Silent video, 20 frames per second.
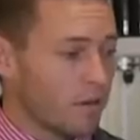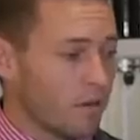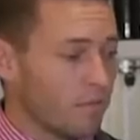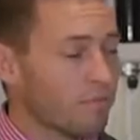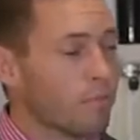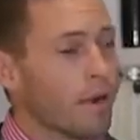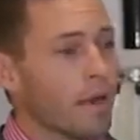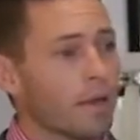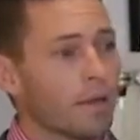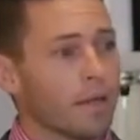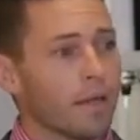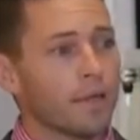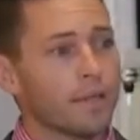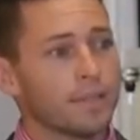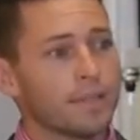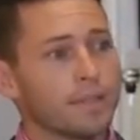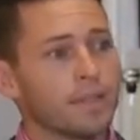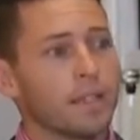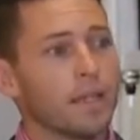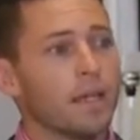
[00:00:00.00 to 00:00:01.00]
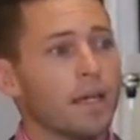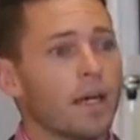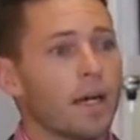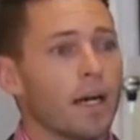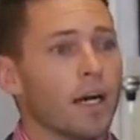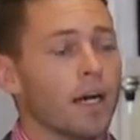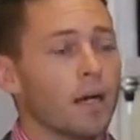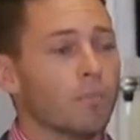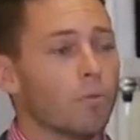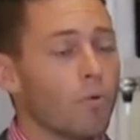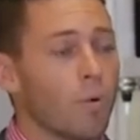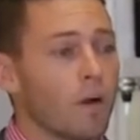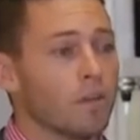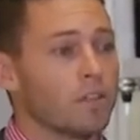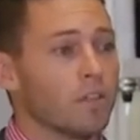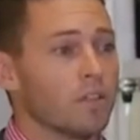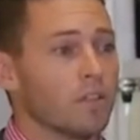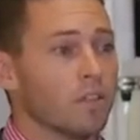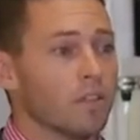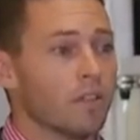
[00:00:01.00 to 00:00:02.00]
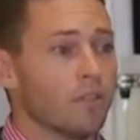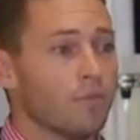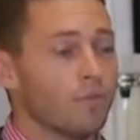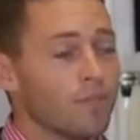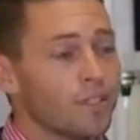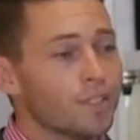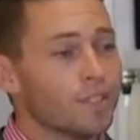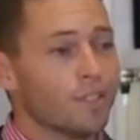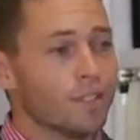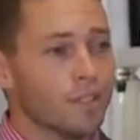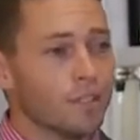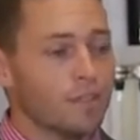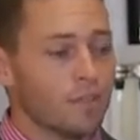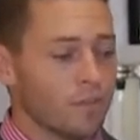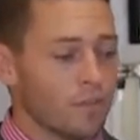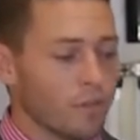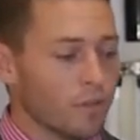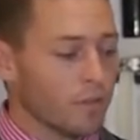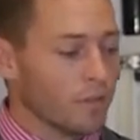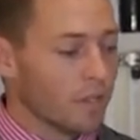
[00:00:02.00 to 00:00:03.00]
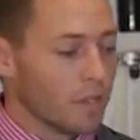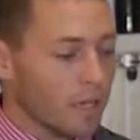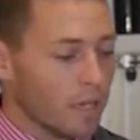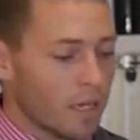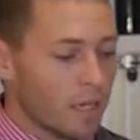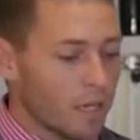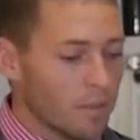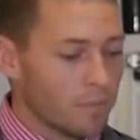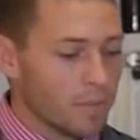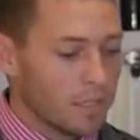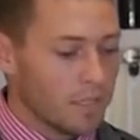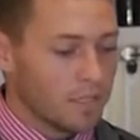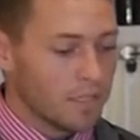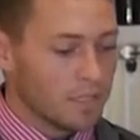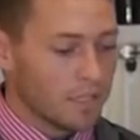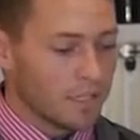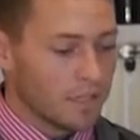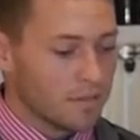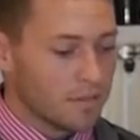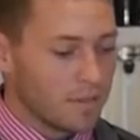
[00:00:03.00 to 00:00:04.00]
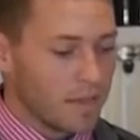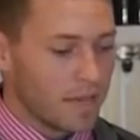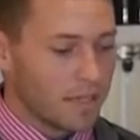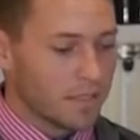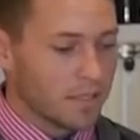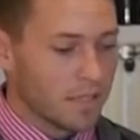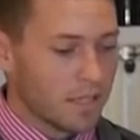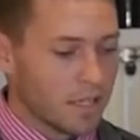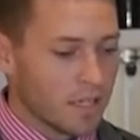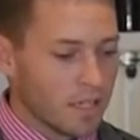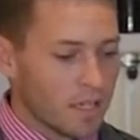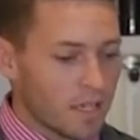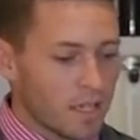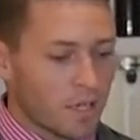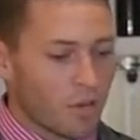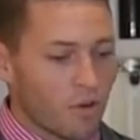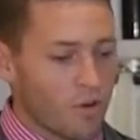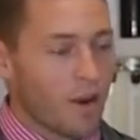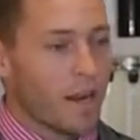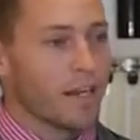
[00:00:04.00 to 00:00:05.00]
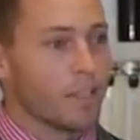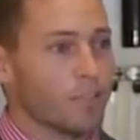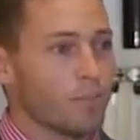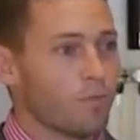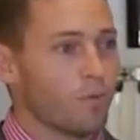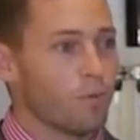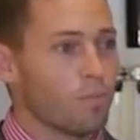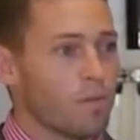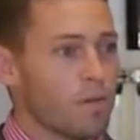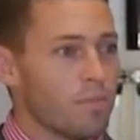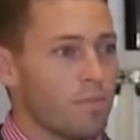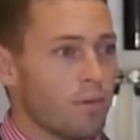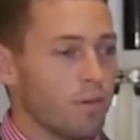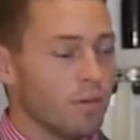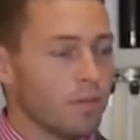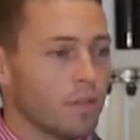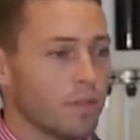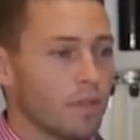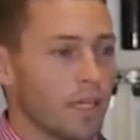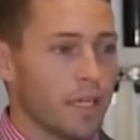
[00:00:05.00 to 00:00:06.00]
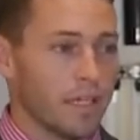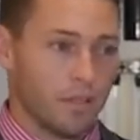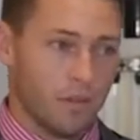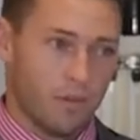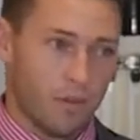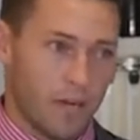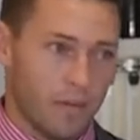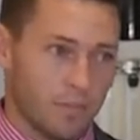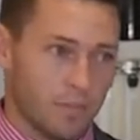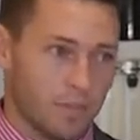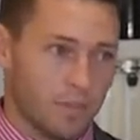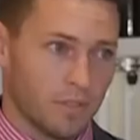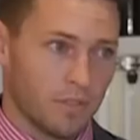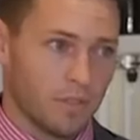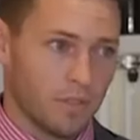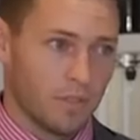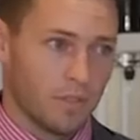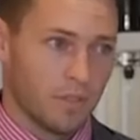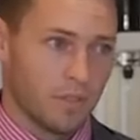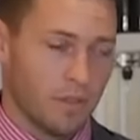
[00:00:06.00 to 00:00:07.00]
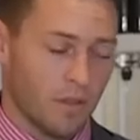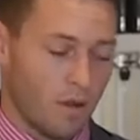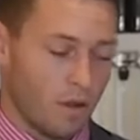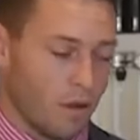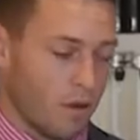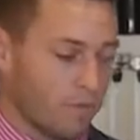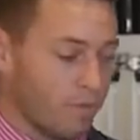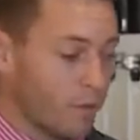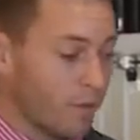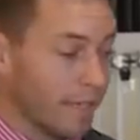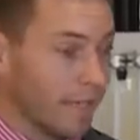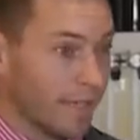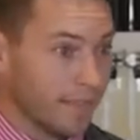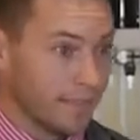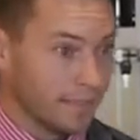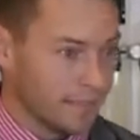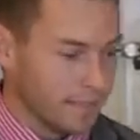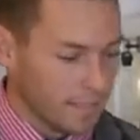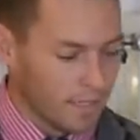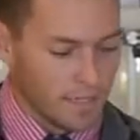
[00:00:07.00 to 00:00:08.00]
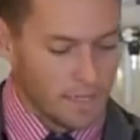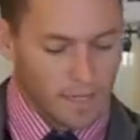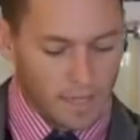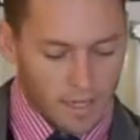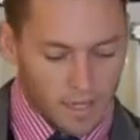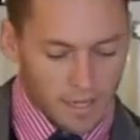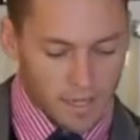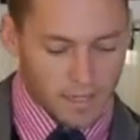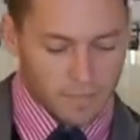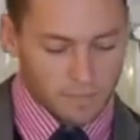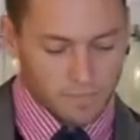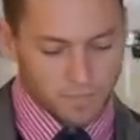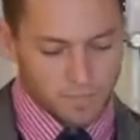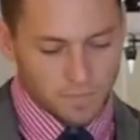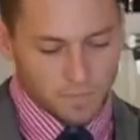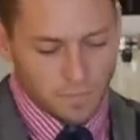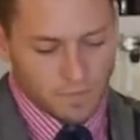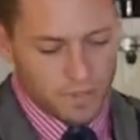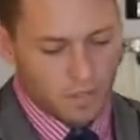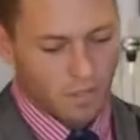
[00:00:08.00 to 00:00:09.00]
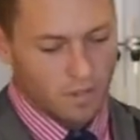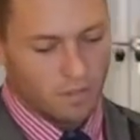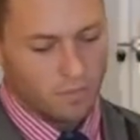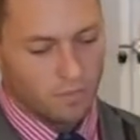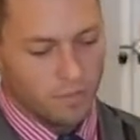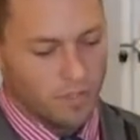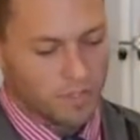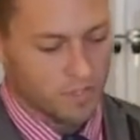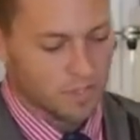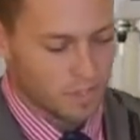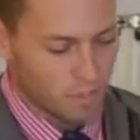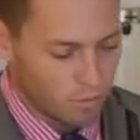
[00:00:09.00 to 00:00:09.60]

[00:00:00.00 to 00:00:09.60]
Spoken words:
of Brand X, quoted in a recent interview. He said that grain is for the people and grapes are for kings. So the reason I